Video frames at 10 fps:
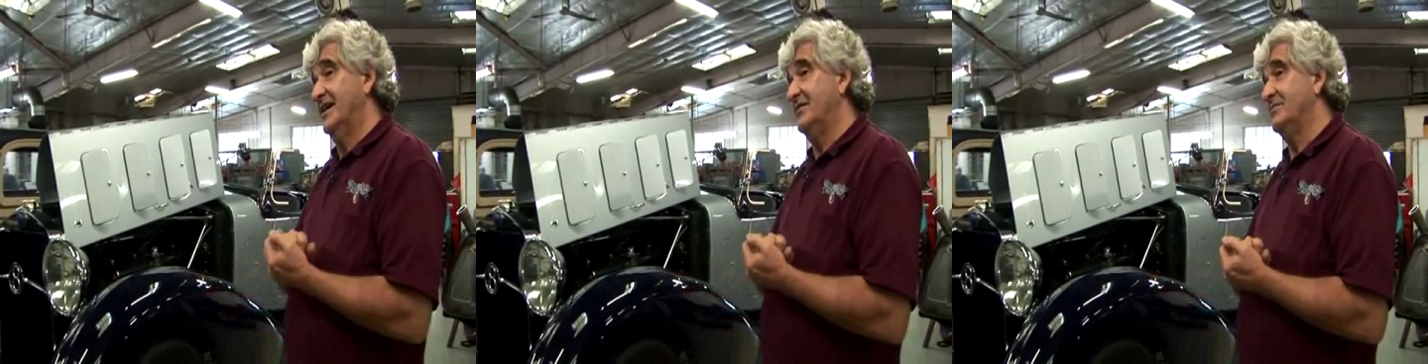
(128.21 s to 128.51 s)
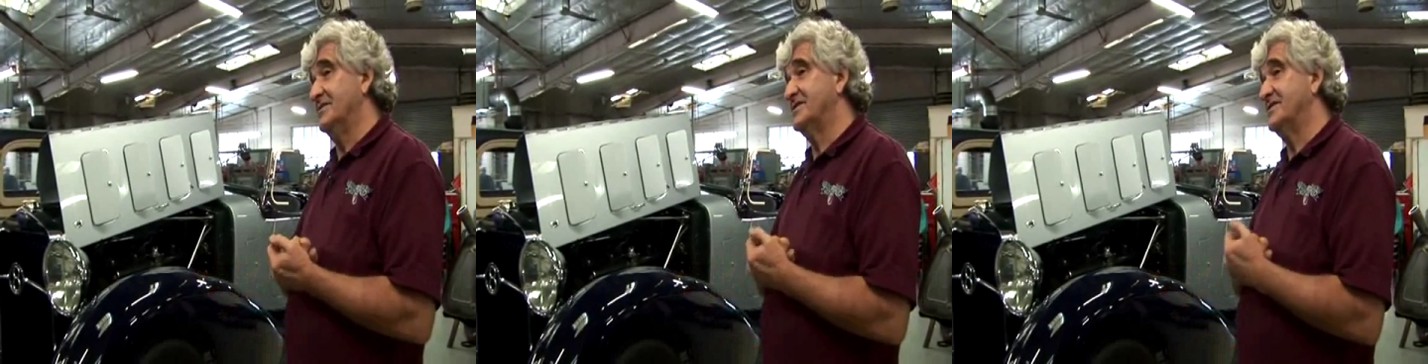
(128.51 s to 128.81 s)
It
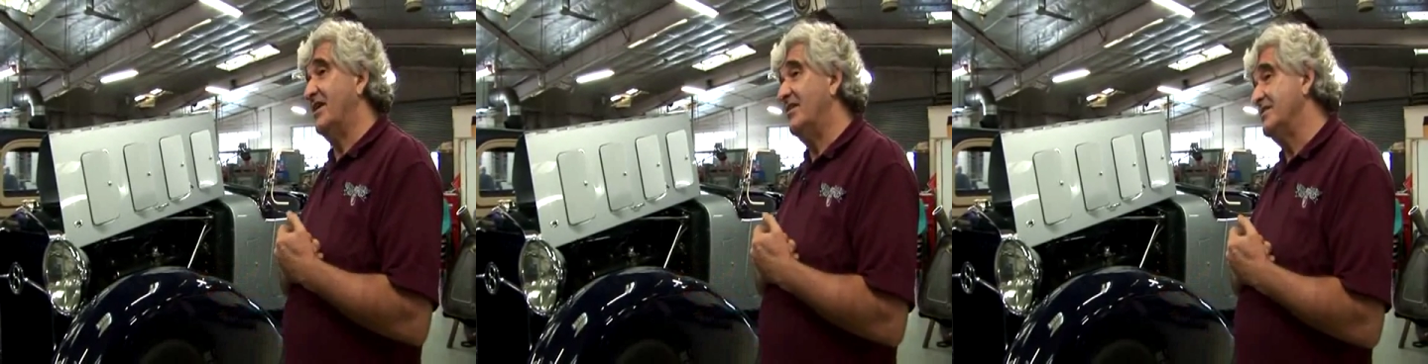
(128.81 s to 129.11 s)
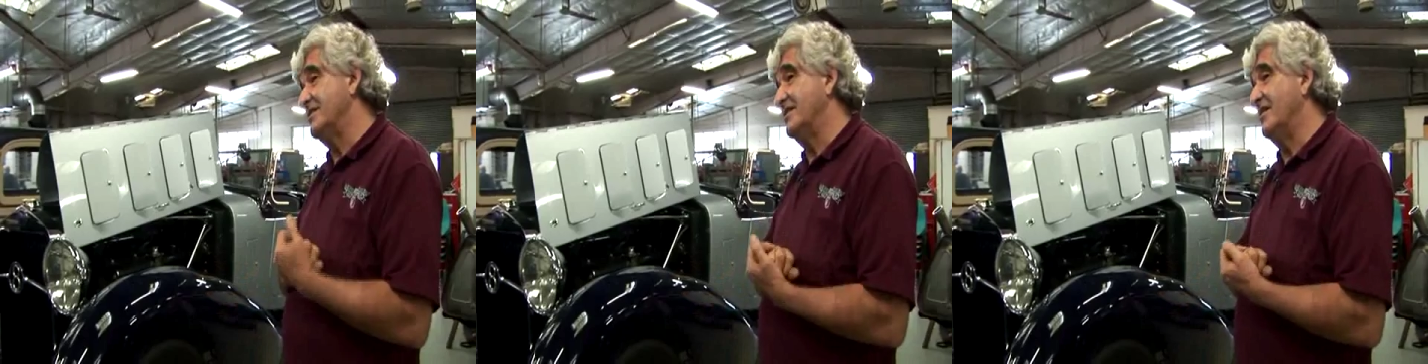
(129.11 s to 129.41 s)
was
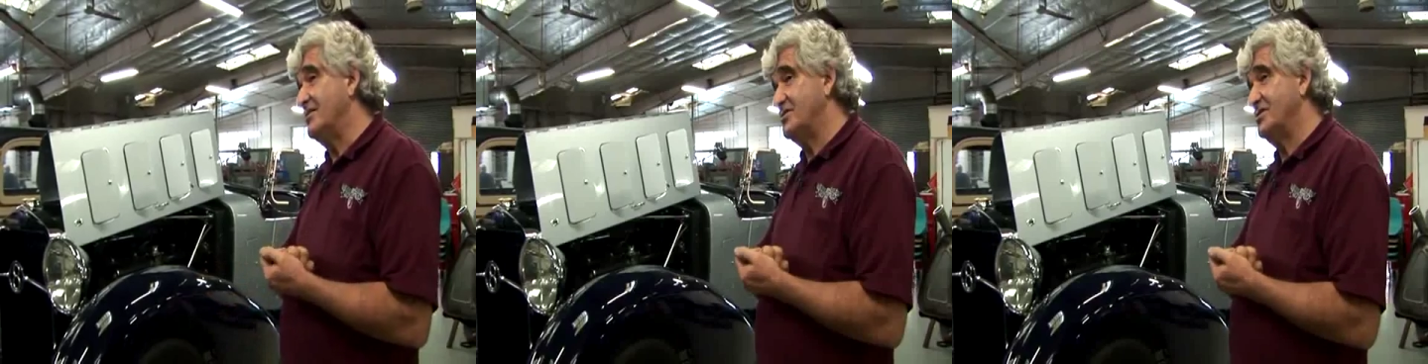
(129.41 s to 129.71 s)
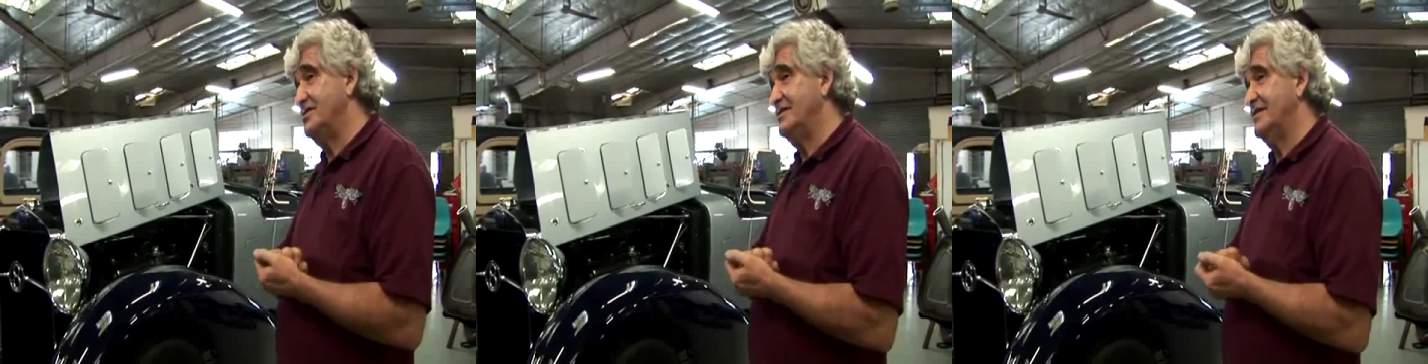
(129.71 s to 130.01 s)
sold at an
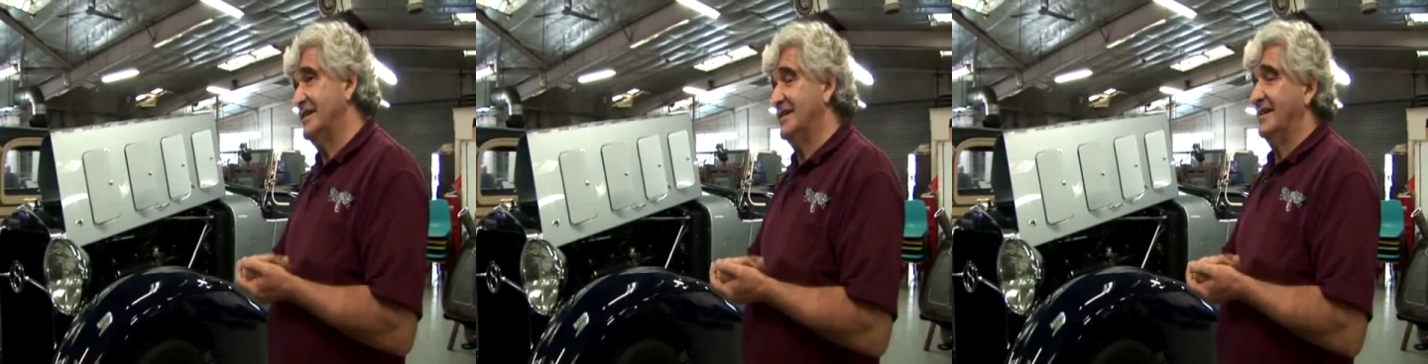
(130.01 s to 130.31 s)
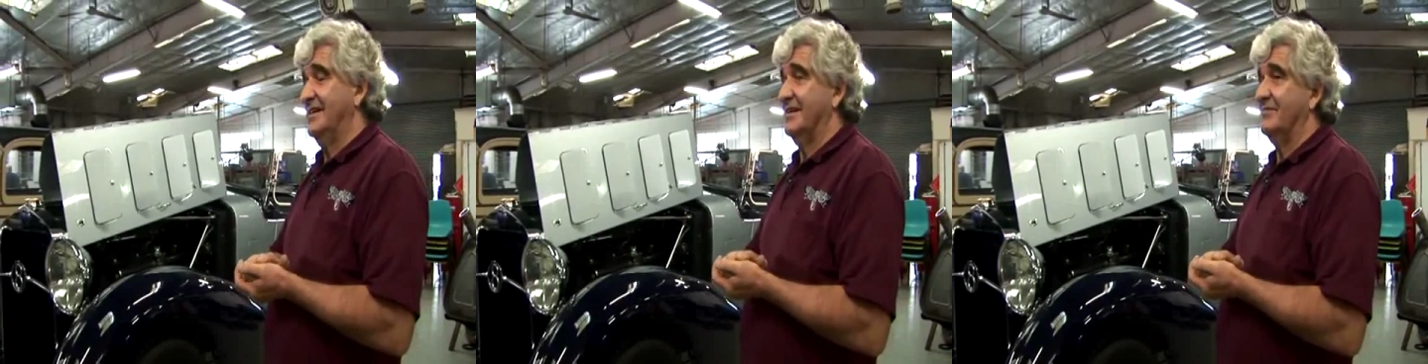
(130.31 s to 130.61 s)
auction,
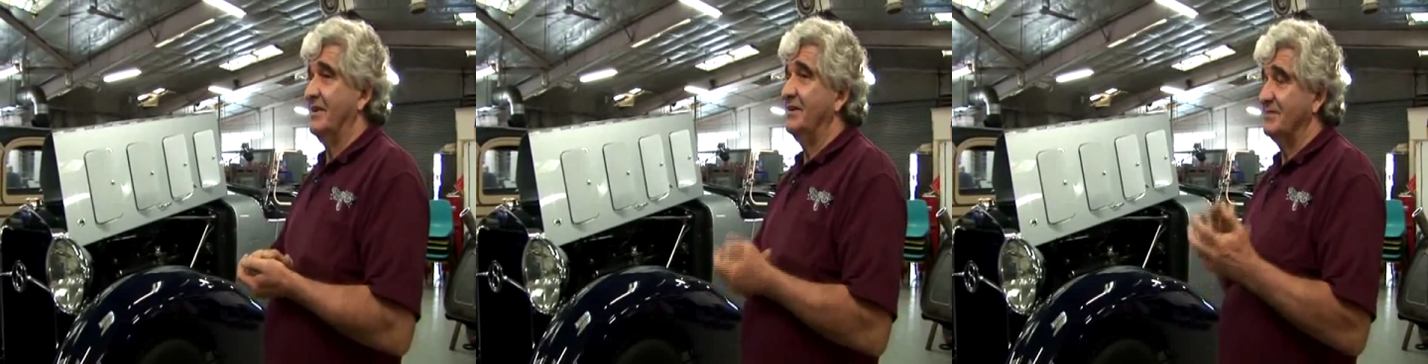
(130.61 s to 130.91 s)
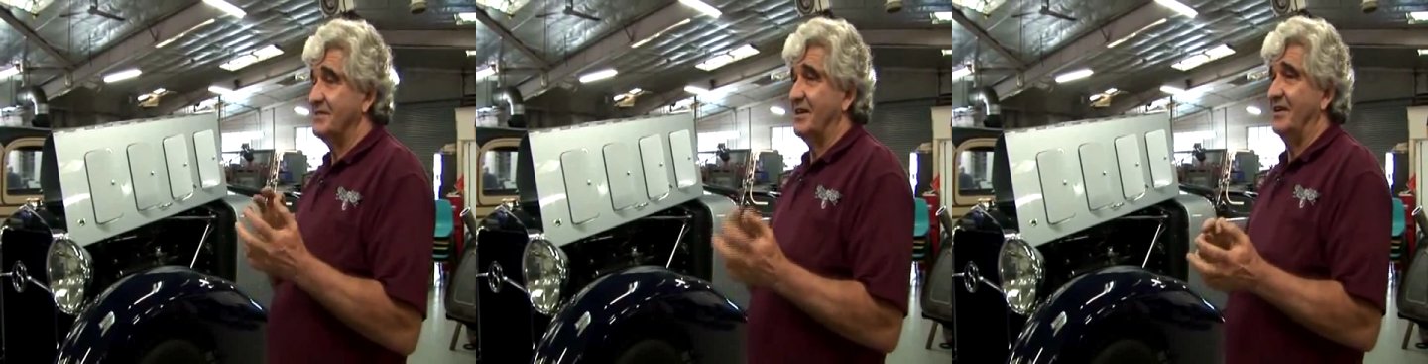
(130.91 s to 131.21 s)
and when it
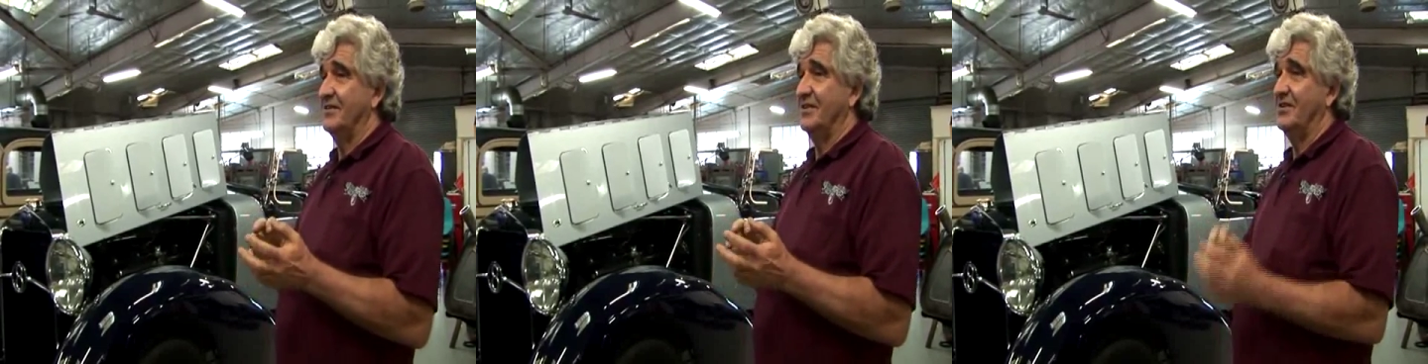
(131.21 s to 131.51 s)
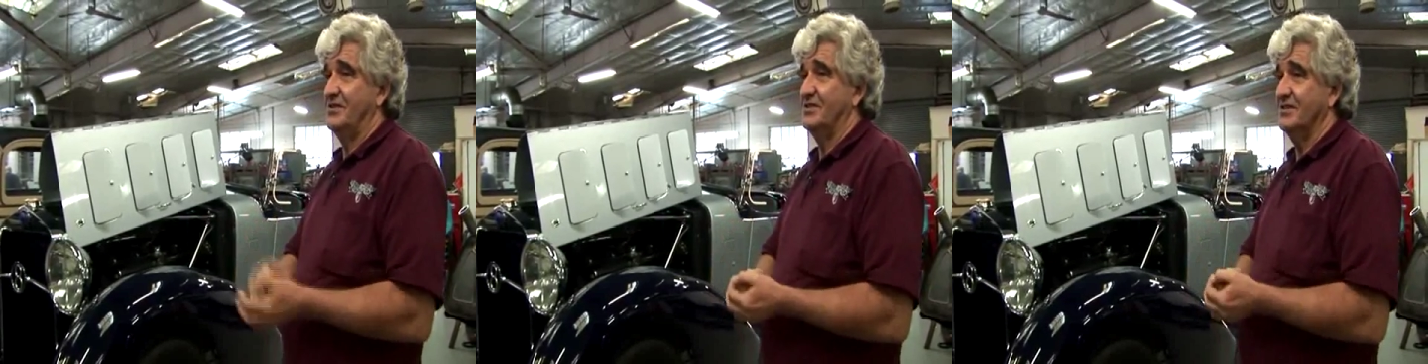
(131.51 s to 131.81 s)
was sold at the
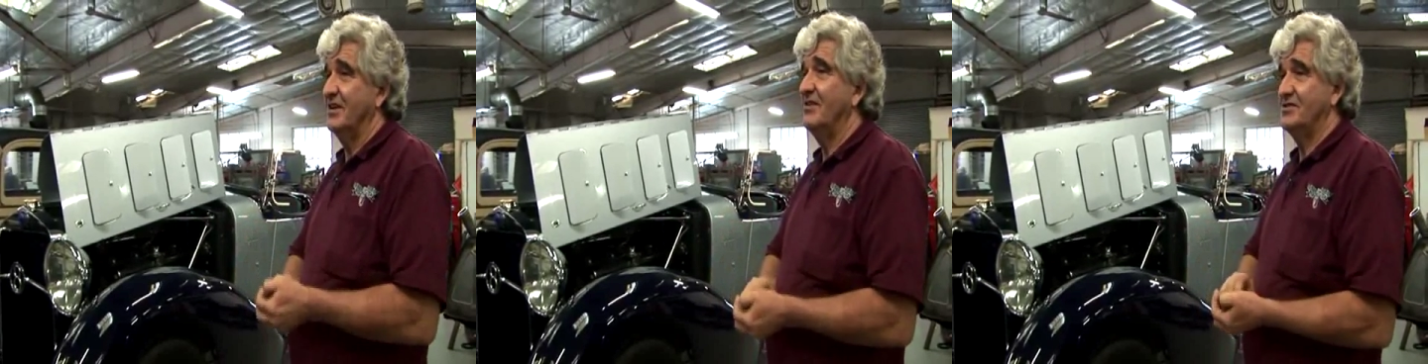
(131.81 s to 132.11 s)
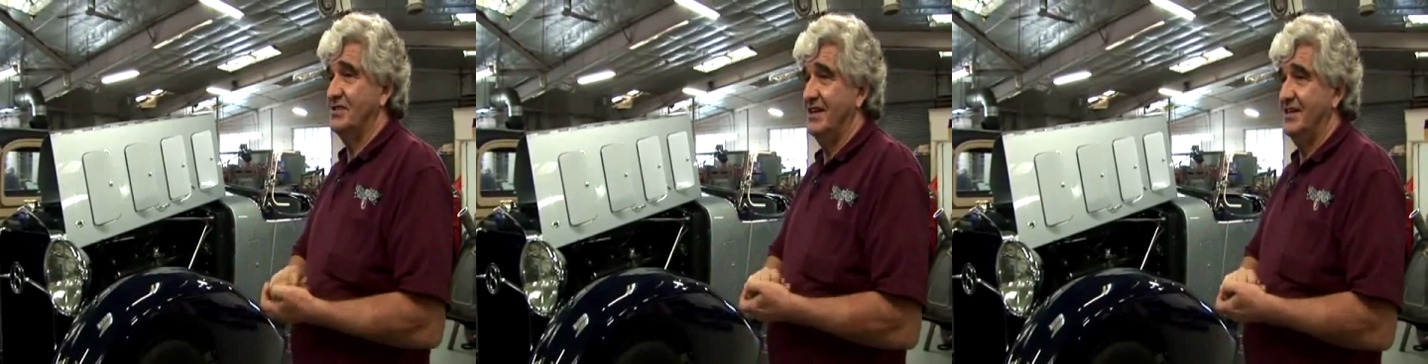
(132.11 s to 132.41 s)
auction, the
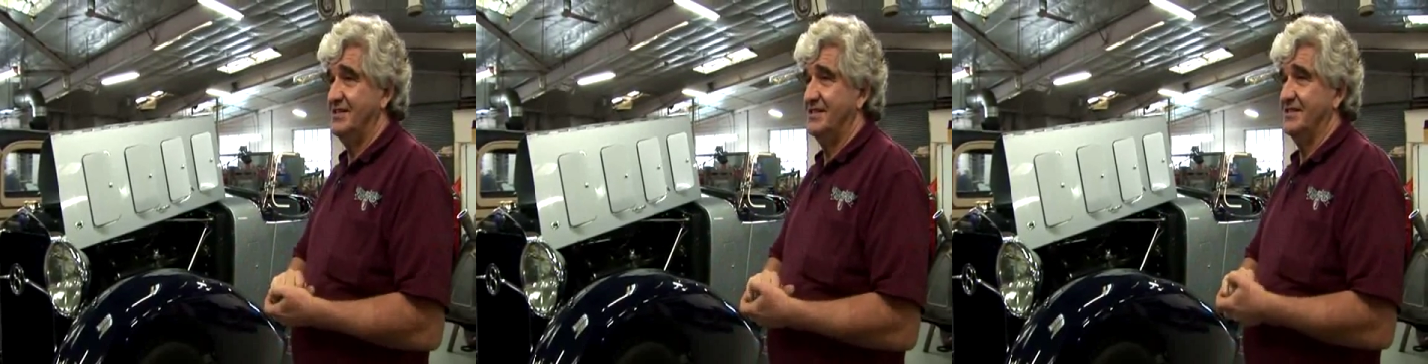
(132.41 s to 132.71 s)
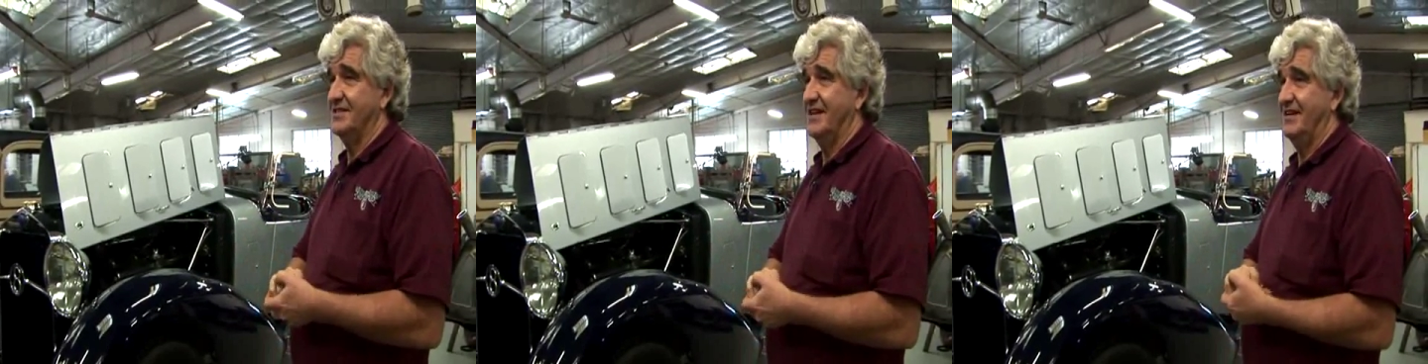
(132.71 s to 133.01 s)
auctioneers,
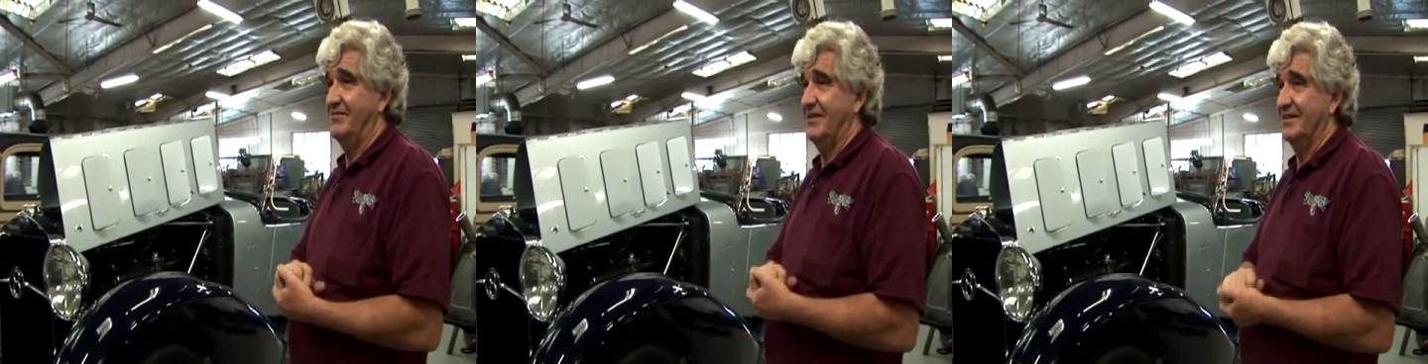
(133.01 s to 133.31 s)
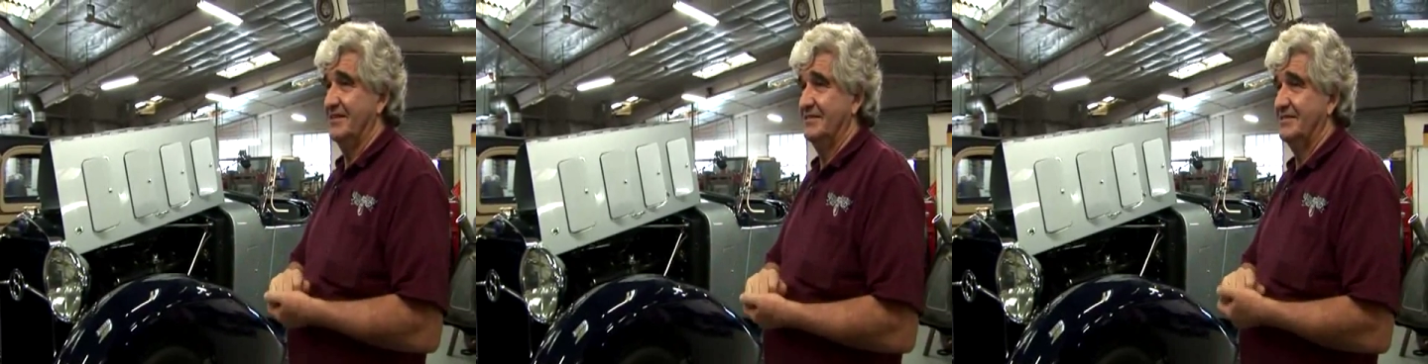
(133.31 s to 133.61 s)
to their, uh,